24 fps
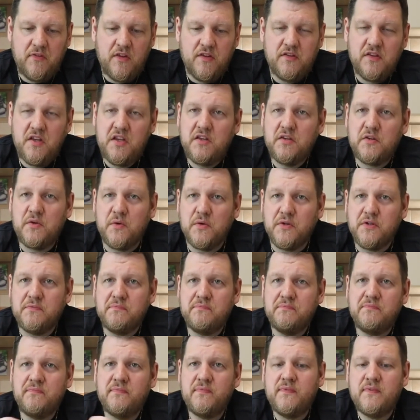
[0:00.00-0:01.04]
That's good.
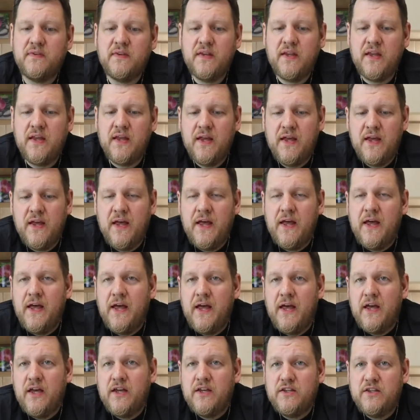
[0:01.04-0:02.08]

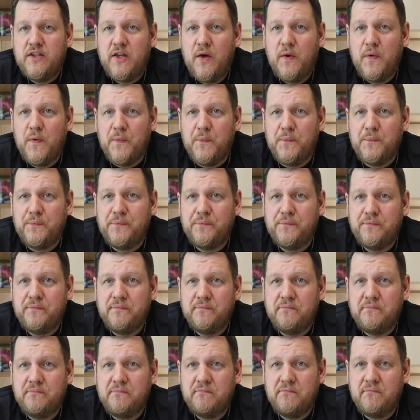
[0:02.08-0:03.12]
So,
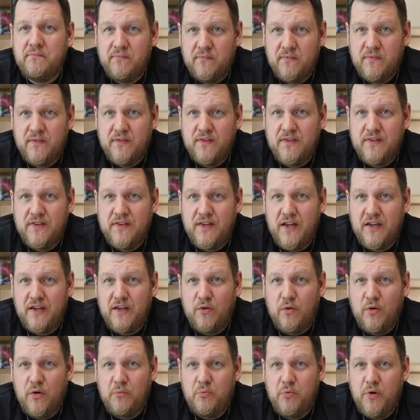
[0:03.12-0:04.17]
that's
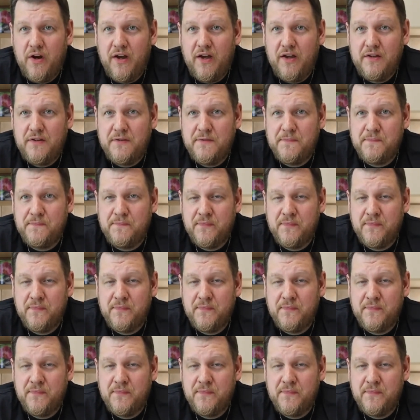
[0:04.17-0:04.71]
our braggot.